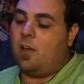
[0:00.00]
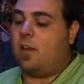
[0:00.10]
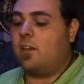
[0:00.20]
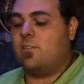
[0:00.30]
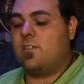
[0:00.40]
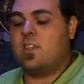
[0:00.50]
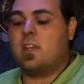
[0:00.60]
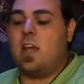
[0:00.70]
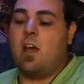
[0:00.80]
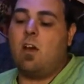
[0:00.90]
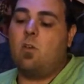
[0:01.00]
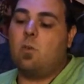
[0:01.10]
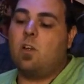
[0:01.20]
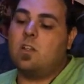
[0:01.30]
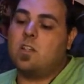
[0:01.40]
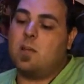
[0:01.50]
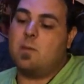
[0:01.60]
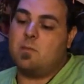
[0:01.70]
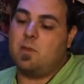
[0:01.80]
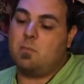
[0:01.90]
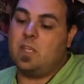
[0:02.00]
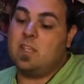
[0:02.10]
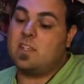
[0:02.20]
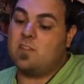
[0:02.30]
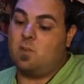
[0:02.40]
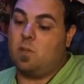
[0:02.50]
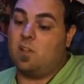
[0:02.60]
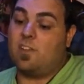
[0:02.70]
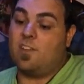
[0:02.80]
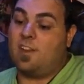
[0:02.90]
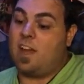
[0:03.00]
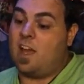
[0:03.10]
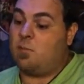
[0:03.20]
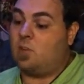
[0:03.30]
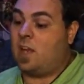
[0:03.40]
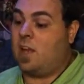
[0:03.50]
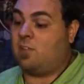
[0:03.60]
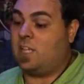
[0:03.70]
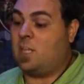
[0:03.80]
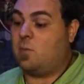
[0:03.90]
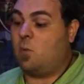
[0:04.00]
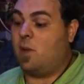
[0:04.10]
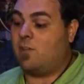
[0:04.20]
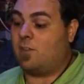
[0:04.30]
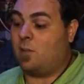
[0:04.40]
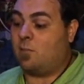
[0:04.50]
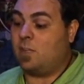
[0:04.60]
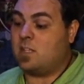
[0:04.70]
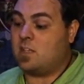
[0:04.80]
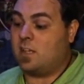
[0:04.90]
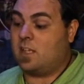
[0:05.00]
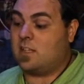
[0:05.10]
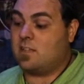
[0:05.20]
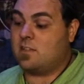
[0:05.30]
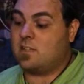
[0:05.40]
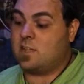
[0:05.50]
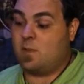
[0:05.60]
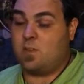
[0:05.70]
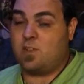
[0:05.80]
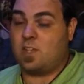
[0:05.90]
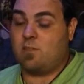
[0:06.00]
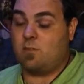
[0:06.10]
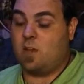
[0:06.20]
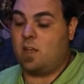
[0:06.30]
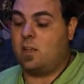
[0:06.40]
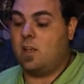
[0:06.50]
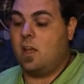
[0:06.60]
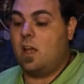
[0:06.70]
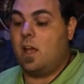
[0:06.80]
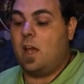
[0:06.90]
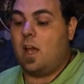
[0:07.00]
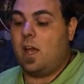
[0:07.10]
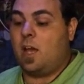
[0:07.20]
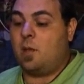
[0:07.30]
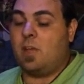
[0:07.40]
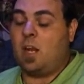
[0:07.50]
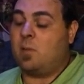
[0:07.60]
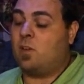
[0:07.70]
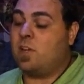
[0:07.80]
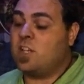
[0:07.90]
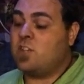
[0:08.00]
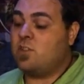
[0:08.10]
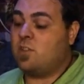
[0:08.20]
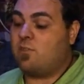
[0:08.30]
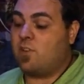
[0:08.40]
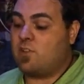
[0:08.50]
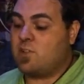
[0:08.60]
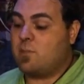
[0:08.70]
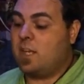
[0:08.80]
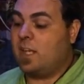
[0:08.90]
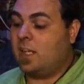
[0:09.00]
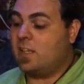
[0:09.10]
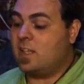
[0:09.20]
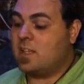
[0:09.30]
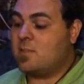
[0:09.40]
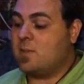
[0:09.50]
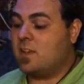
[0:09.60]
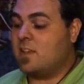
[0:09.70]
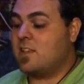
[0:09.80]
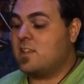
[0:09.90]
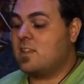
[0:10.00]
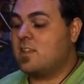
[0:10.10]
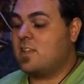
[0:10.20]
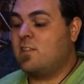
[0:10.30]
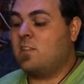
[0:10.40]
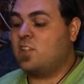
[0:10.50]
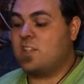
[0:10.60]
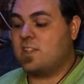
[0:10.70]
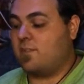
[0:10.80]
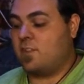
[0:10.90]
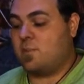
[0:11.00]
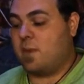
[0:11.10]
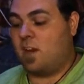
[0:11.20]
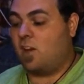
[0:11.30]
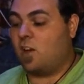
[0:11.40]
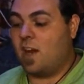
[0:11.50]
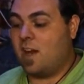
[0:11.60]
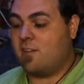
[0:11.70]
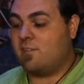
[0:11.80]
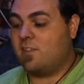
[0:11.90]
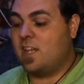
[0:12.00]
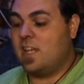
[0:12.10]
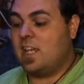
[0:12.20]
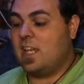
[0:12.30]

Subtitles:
Okay, so now we're going to talk about the big beast of a book that I'm going to have to keep away from until I get some other stuff read. And I'm going to read you the first beginning of this, because even just the first paragraph